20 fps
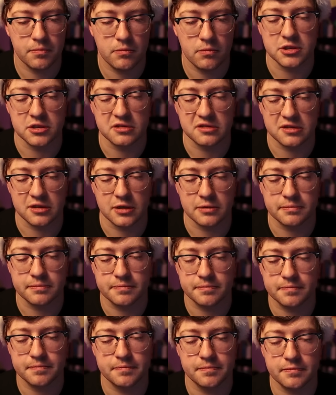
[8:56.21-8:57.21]
Much easier.
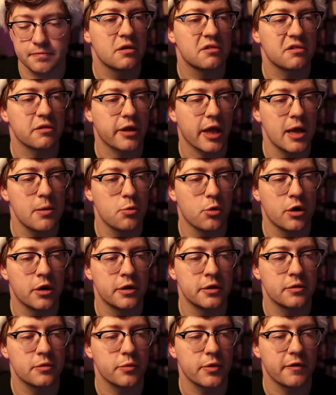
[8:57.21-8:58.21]
So game
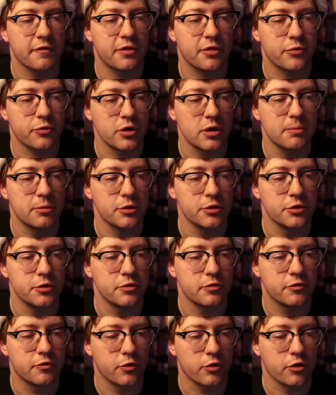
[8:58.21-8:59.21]
one, we have three
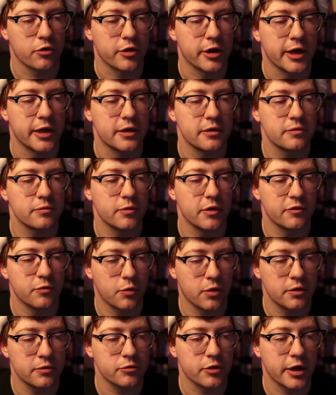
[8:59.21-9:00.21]
blue, four red. We
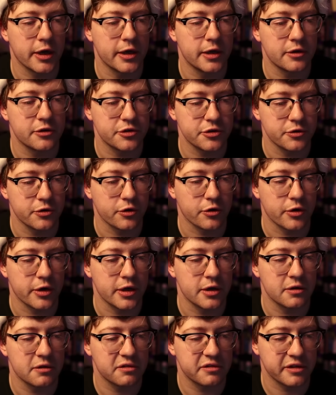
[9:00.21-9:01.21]
have one red, two
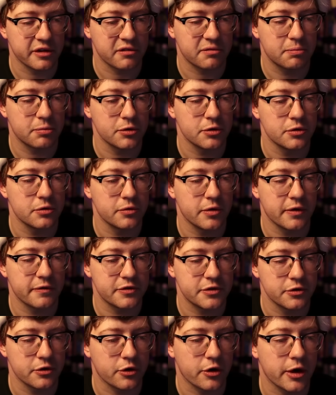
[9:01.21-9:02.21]
green, six blue. We
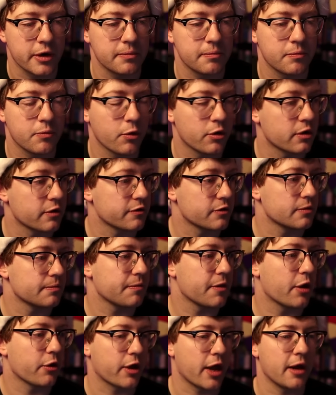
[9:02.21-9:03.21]
have two green.
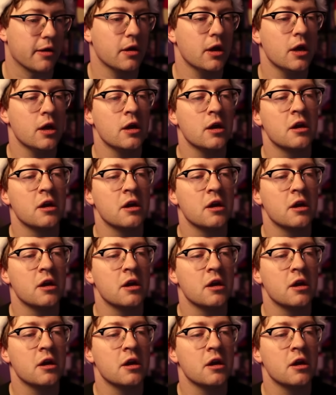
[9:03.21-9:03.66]
Wonderful. Okay.